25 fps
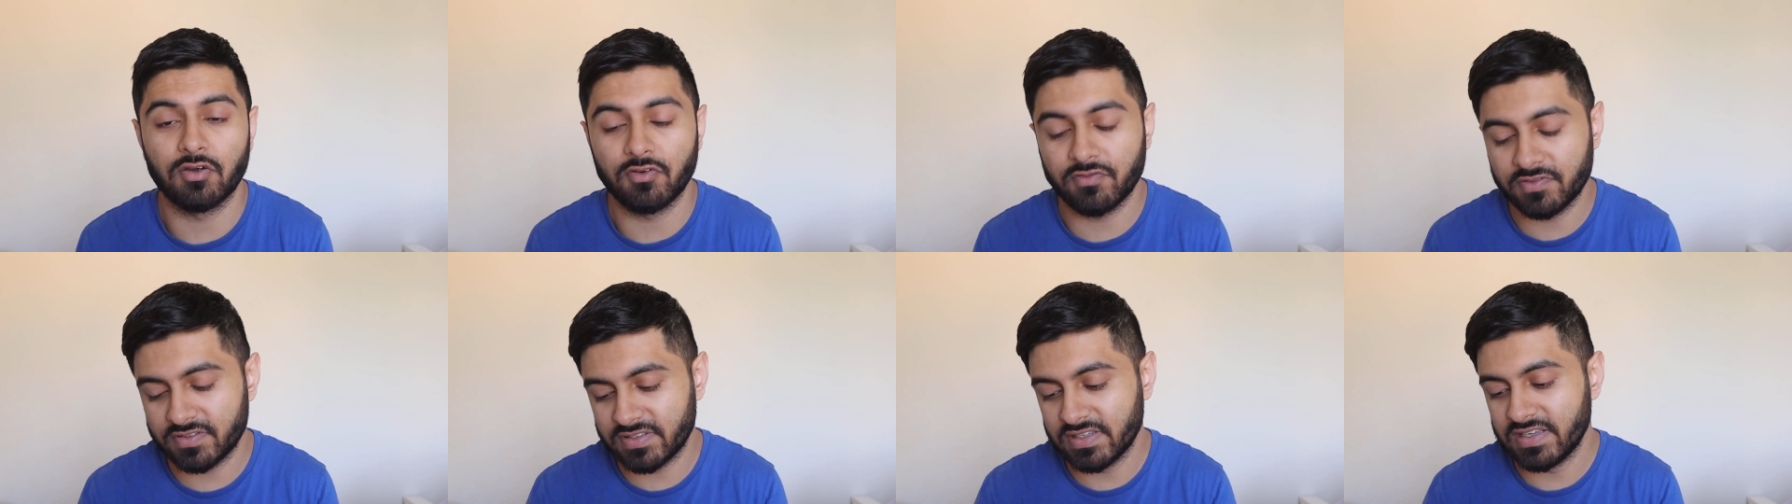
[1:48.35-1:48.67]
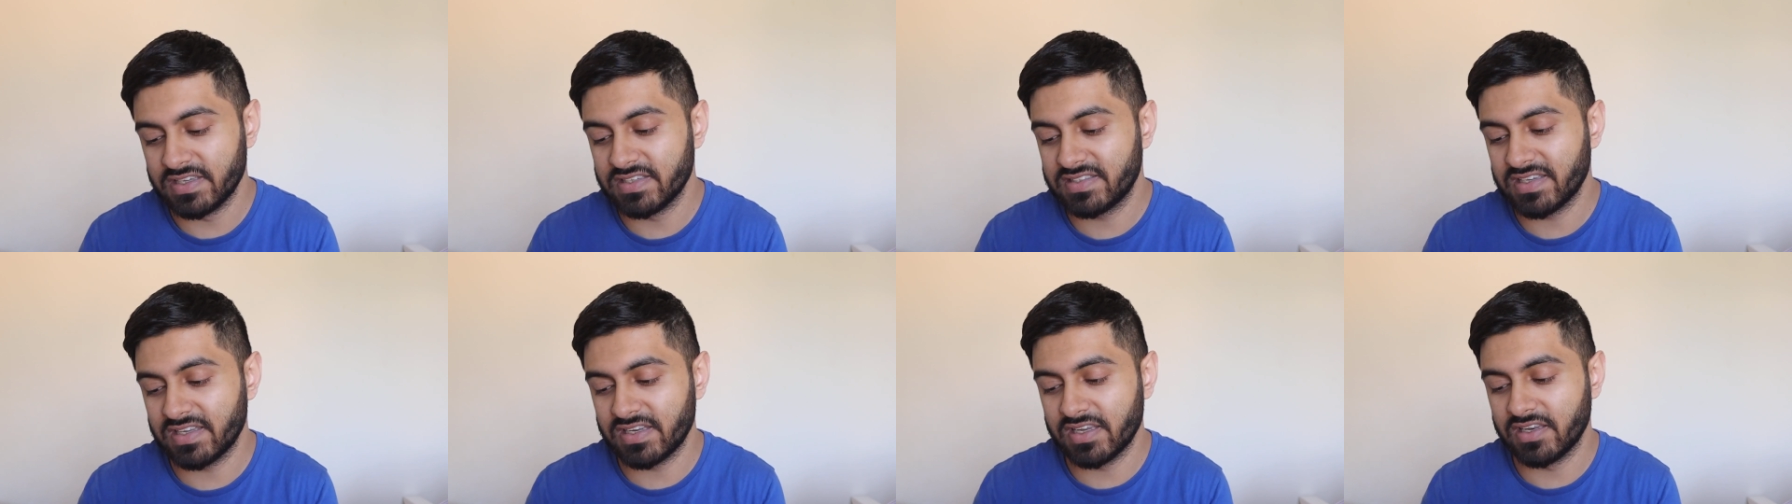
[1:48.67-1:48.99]
Obviously,
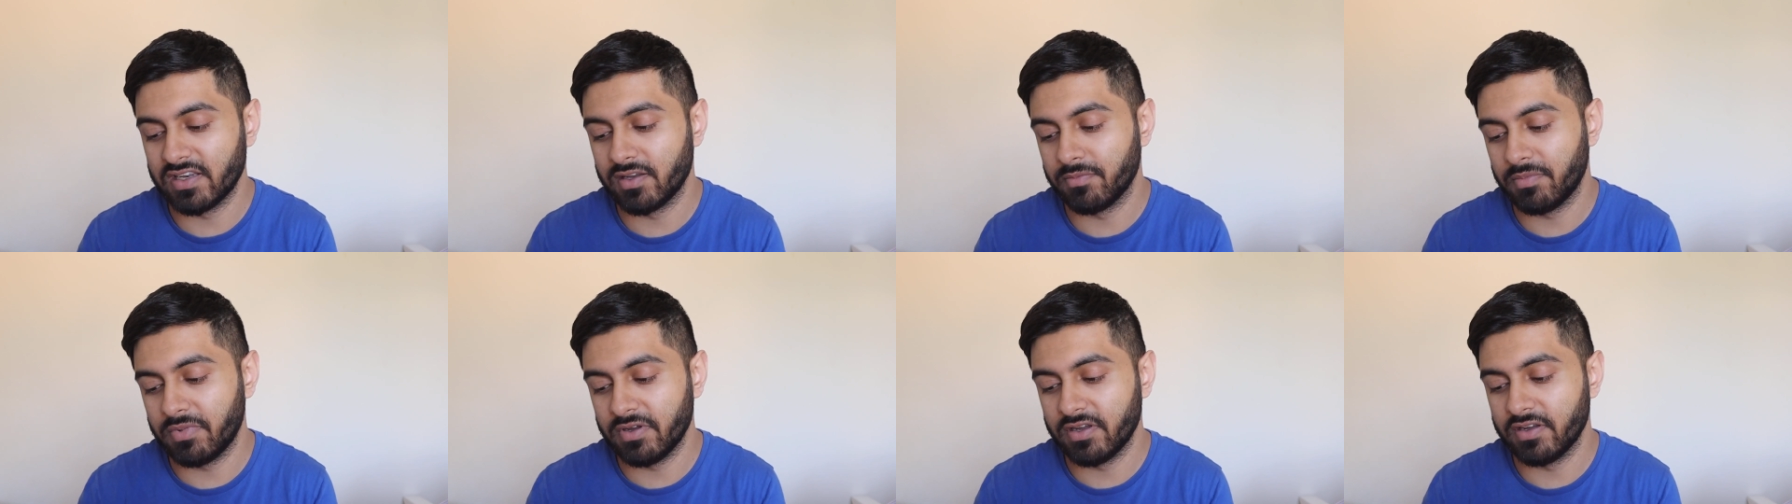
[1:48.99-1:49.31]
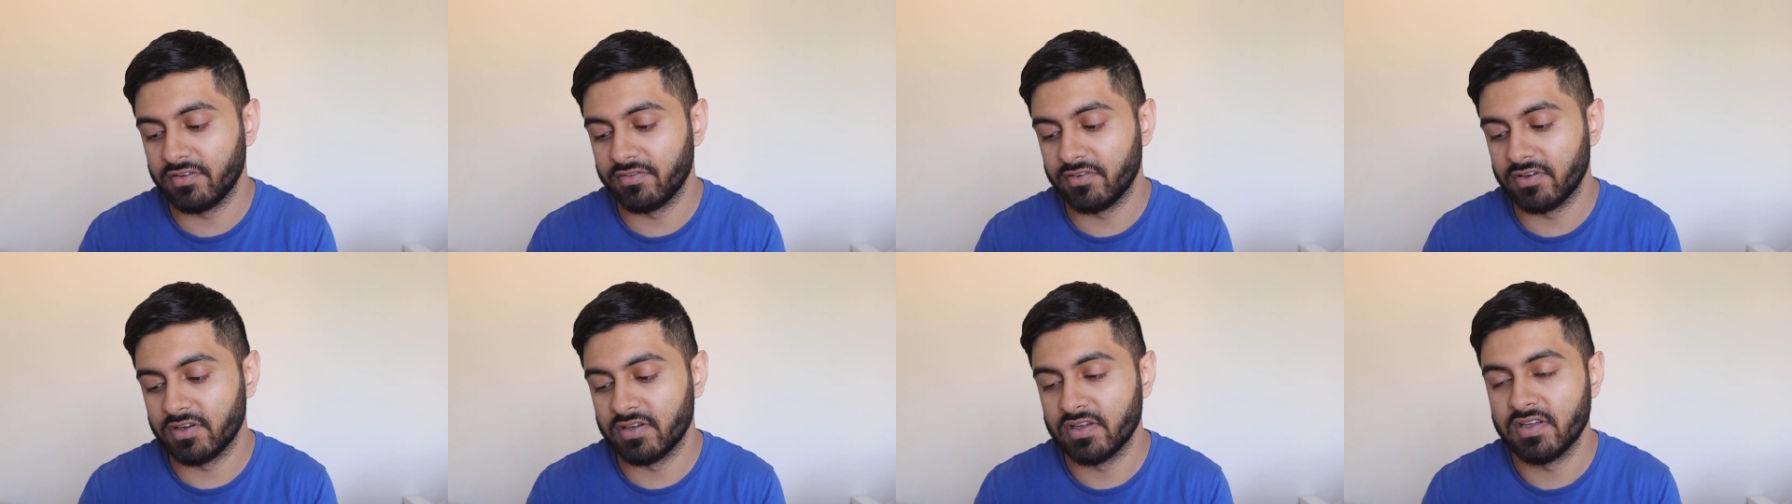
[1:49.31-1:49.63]
he said it in a
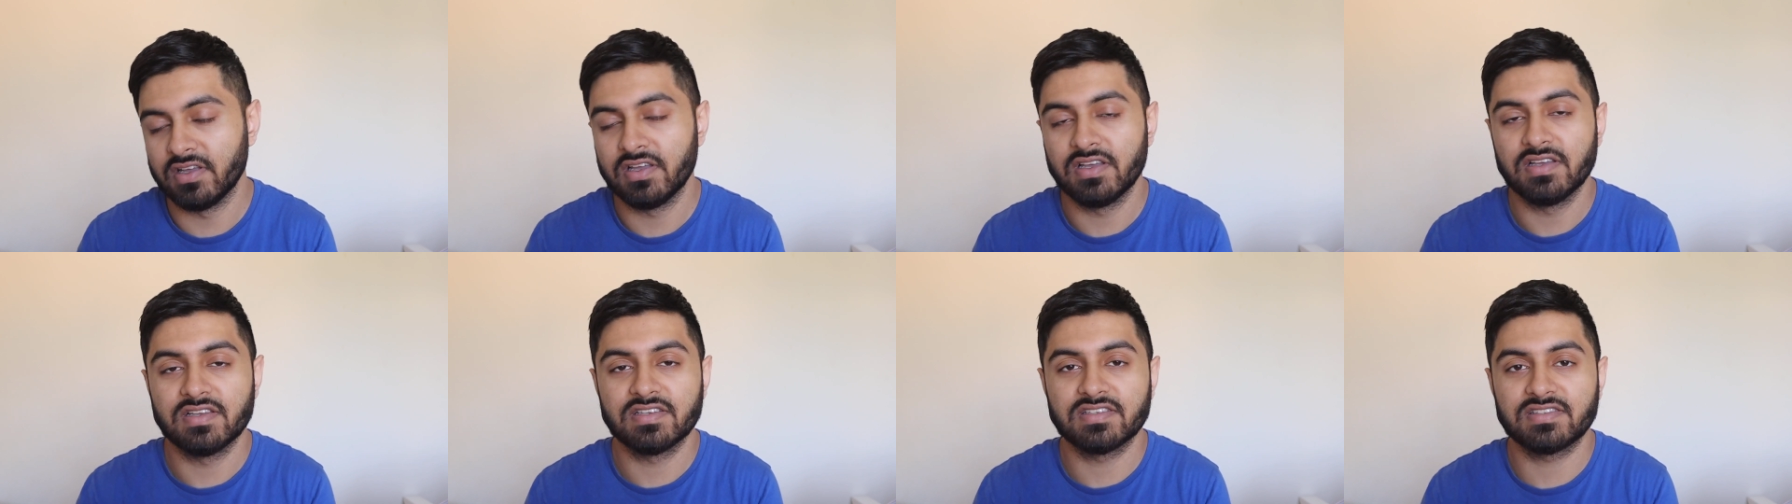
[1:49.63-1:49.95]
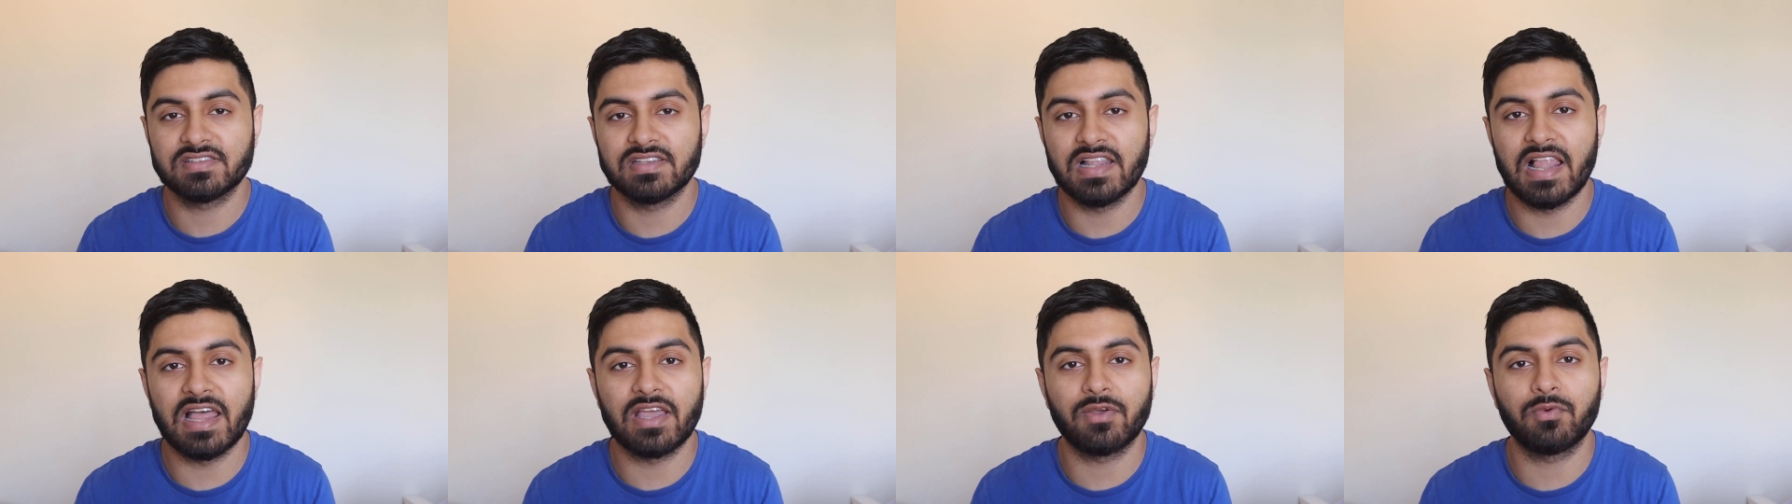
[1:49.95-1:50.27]
bit of a
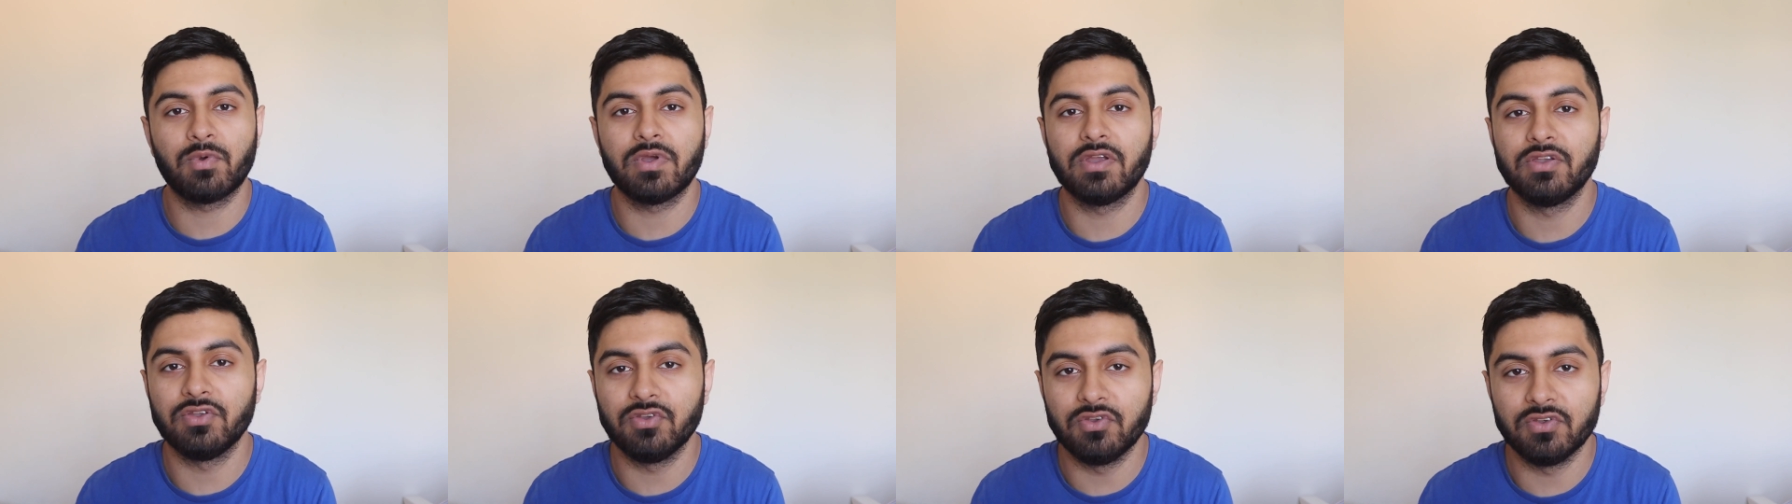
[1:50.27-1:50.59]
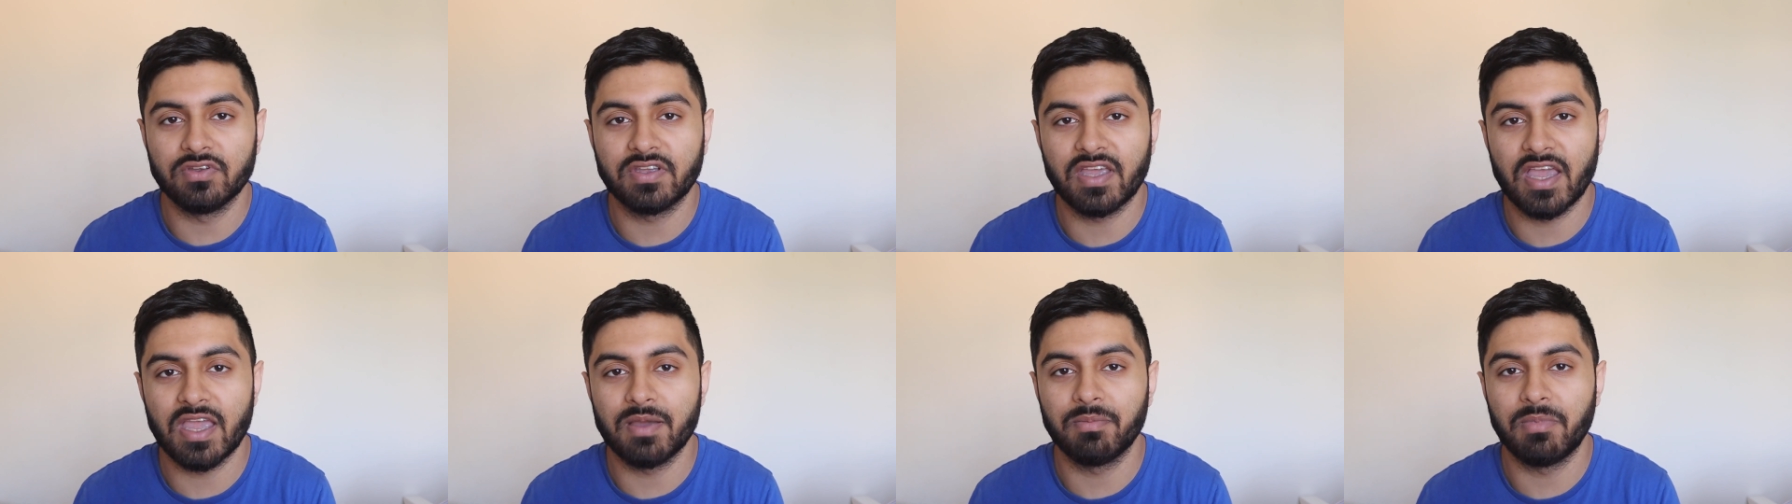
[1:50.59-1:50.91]
slang way in
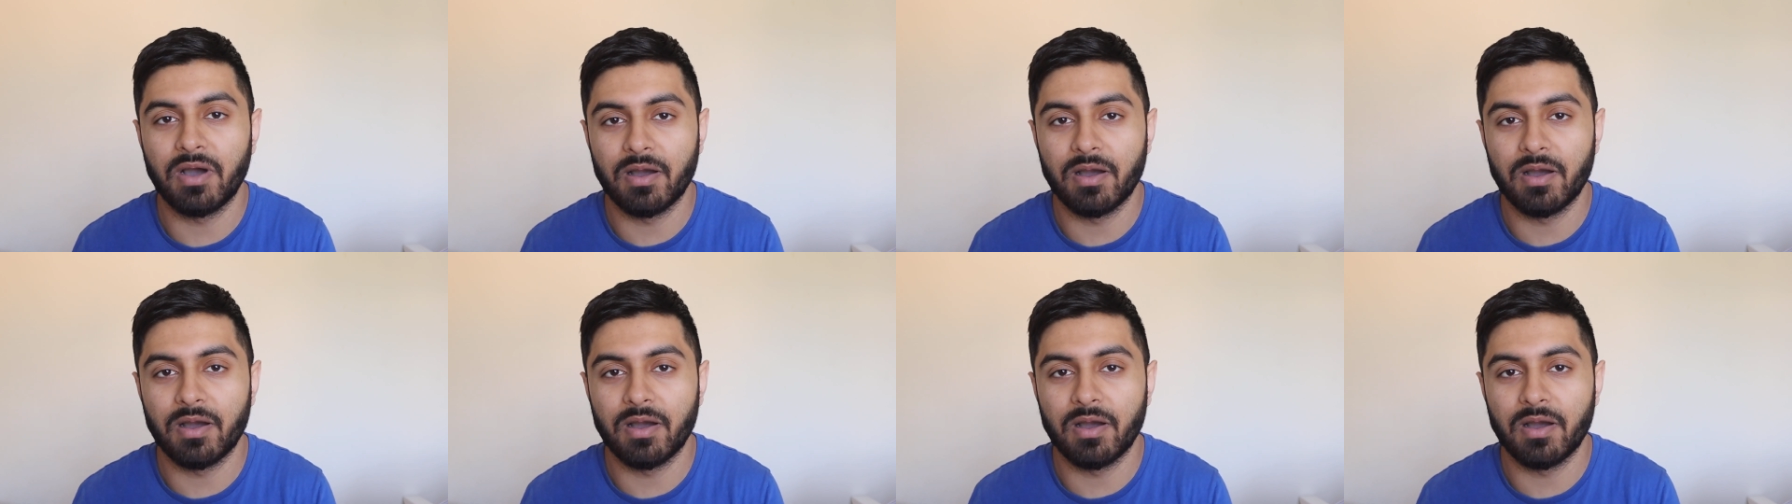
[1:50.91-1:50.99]
UK,